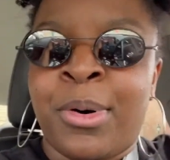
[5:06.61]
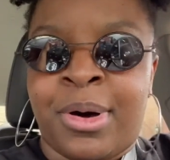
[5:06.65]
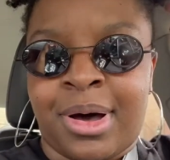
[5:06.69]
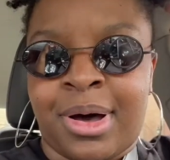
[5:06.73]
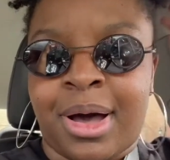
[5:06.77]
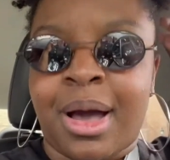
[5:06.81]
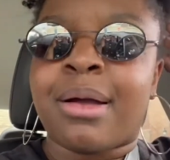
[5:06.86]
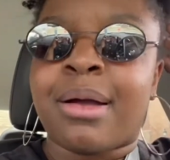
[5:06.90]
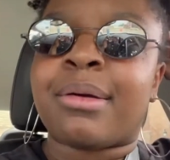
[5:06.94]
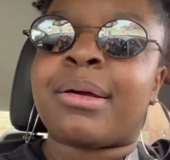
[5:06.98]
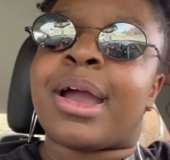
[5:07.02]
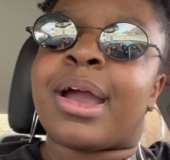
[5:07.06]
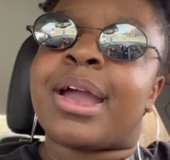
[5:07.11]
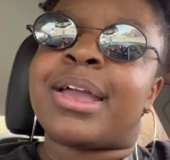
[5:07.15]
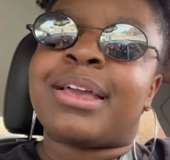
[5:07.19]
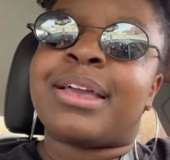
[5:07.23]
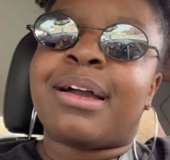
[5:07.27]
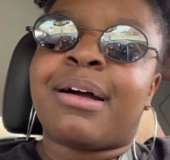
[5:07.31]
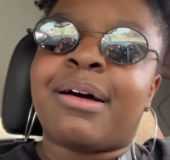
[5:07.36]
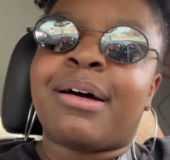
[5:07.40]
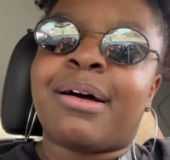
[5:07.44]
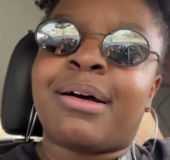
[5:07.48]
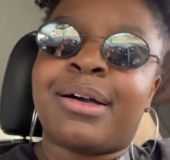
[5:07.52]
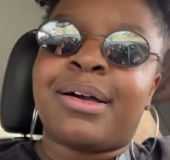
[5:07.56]
All right,
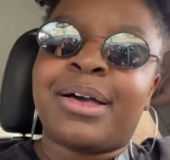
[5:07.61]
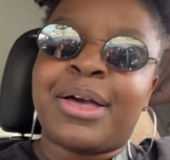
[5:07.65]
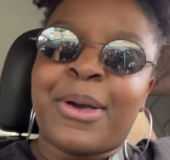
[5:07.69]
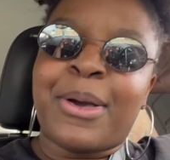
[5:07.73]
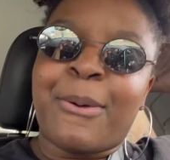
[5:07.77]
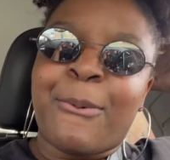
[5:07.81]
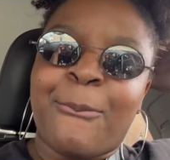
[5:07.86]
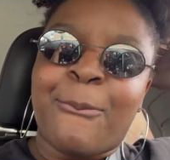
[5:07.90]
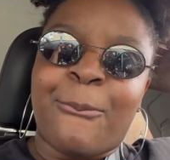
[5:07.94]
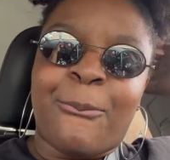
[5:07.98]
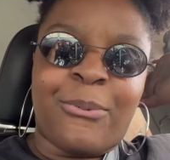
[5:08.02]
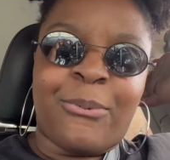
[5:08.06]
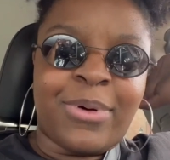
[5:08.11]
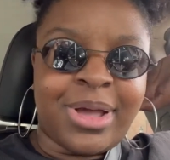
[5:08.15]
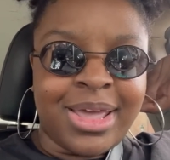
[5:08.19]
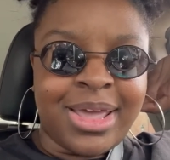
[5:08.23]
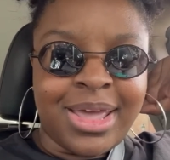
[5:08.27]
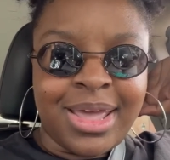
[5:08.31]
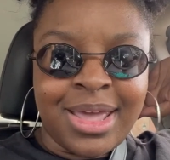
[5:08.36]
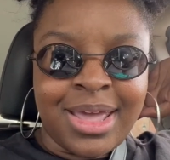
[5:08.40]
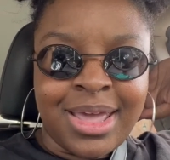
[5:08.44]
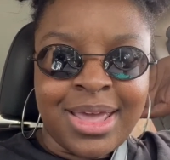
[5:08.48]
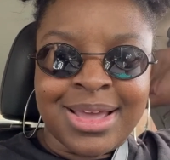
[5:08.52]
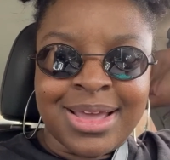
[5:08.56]
y'all,
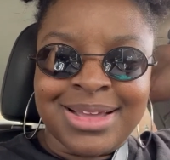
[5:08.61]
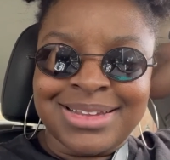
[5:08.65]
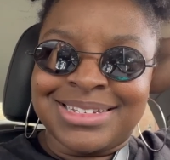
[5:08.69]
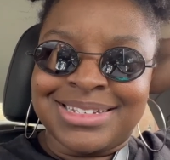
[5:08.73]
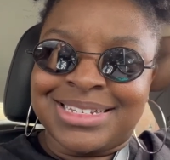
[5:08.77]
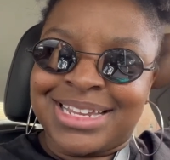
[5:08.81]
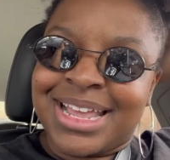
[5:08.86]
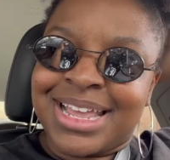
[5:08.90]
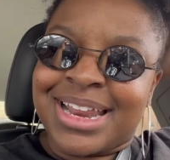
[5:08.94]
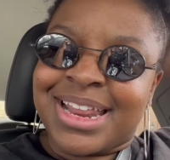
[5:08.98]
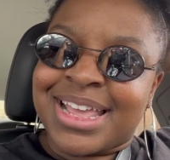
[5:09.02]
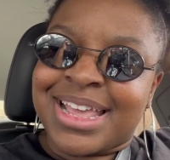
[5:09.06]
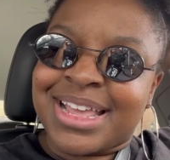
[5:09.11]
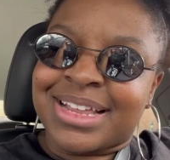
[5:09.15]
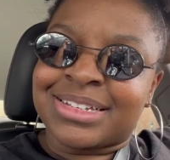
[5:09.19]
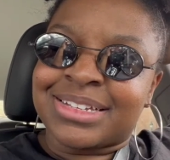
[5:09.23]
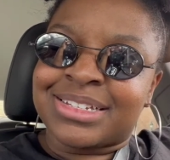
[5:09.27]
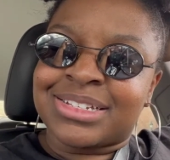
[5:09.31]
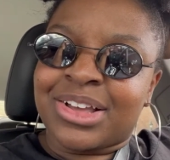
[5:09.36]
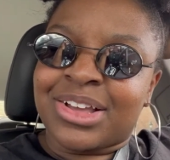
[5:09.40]
we did it.